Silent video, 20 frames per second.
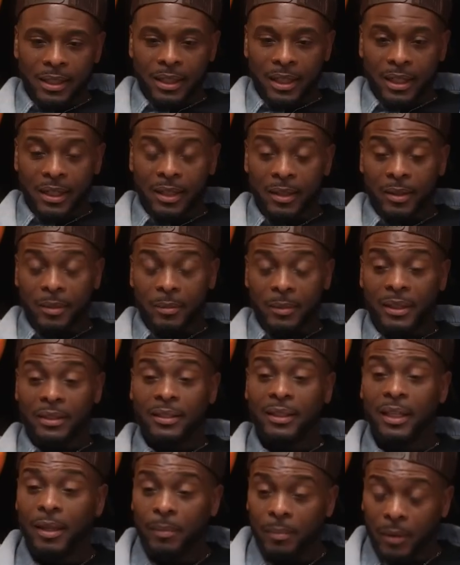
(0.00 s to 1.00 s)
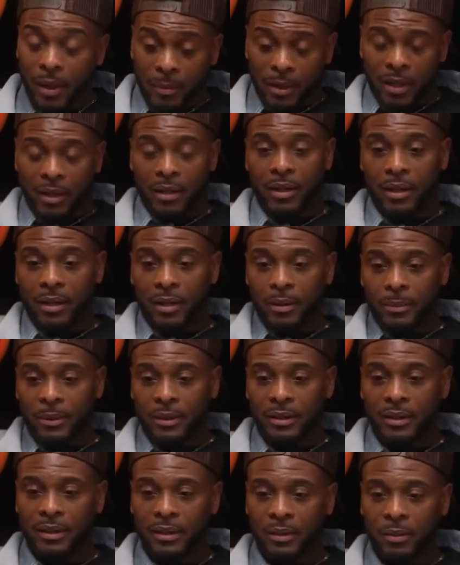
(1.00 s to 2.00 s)
It's deep. I mean,
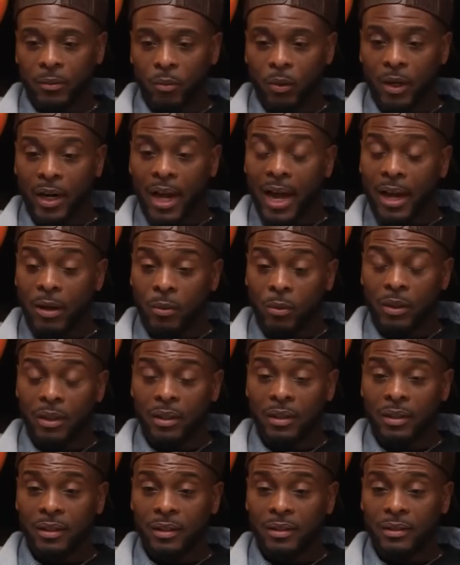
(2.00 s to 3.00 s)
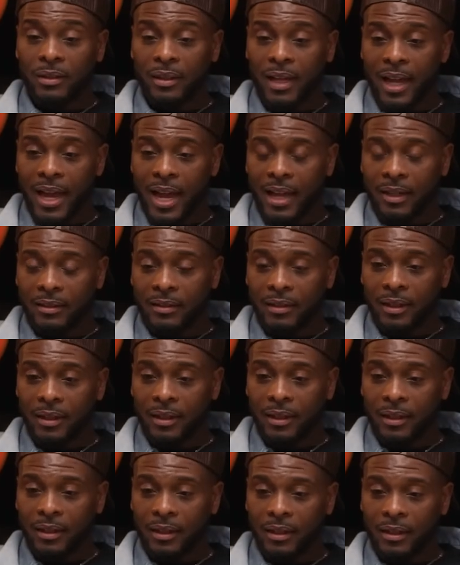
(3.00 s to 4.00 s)
when I was at
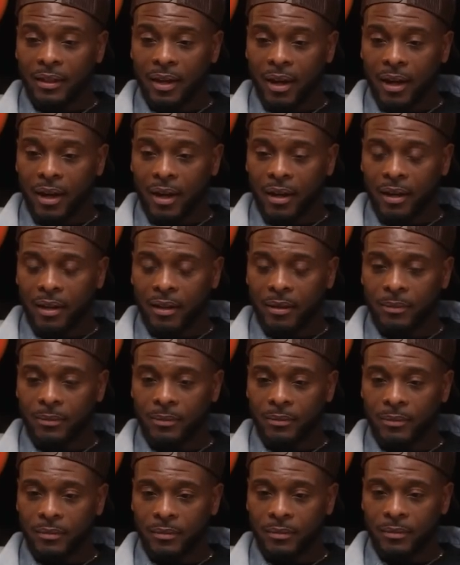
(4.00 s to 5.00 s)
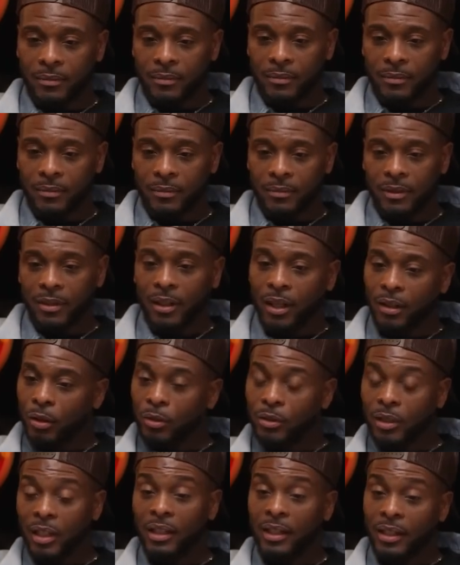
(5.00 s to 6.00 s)
the Sun
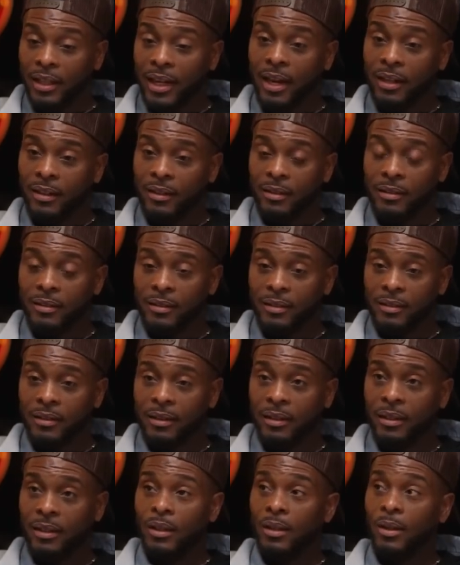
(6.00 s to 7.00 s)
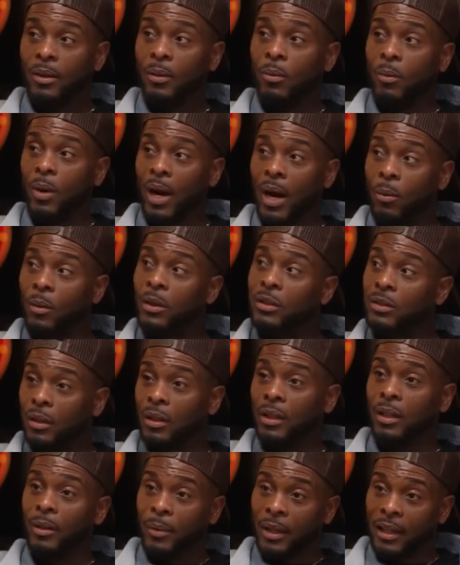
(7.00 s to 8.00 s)
Hotel in Canada, where I was
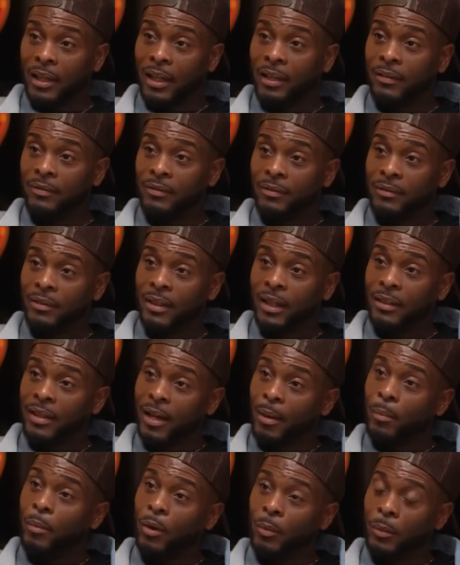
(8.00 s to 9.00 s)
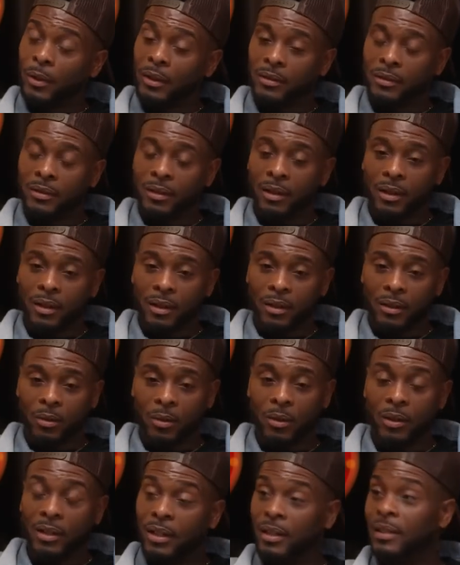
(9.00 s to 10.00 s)
going to end my life at that moment,
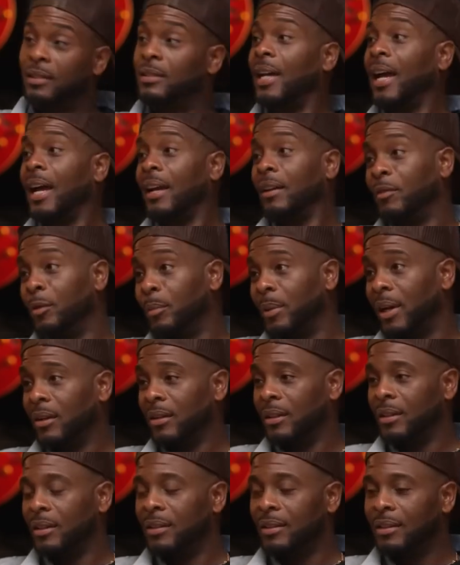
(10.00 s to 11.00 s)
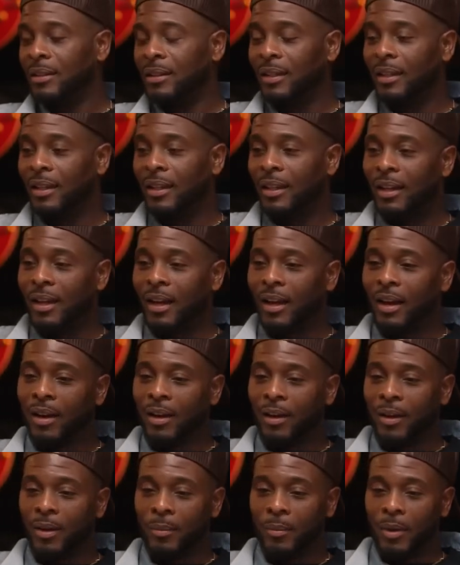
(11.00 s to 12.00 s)
on the other side of a balcony,
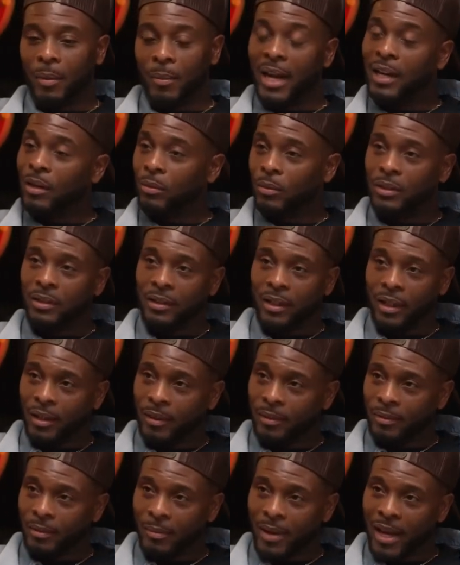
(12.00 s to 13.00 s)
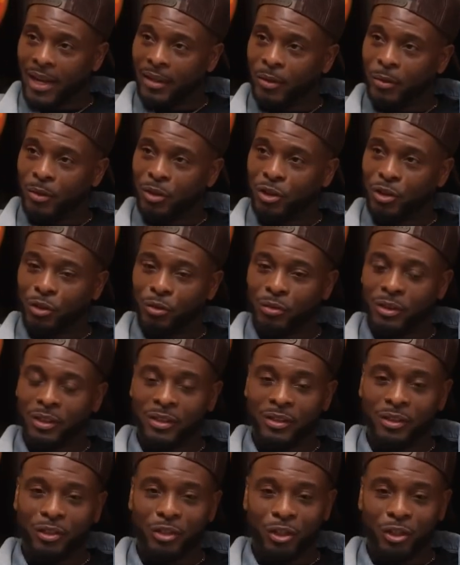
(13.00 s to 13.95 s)
Amanda was there. Amanda was shooting